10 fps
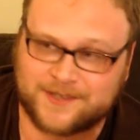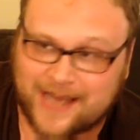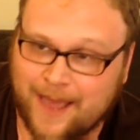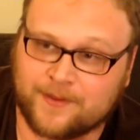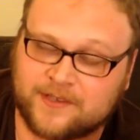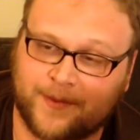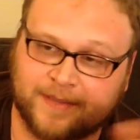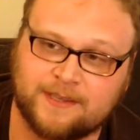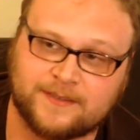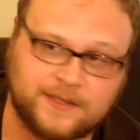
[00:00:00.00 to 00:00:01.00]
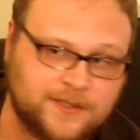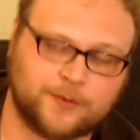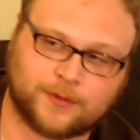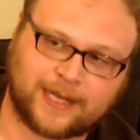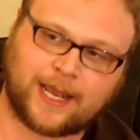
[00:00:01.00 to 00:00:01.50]
It just happens to be a
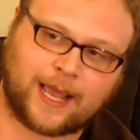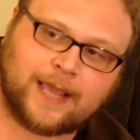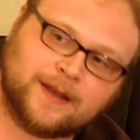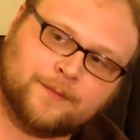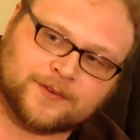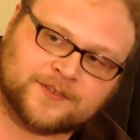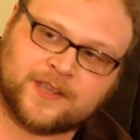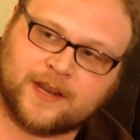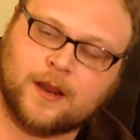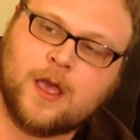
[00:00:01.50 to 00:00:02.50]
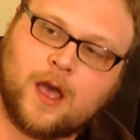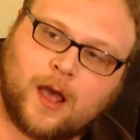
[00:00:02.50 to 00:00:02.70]
62. A lot of high numbers there,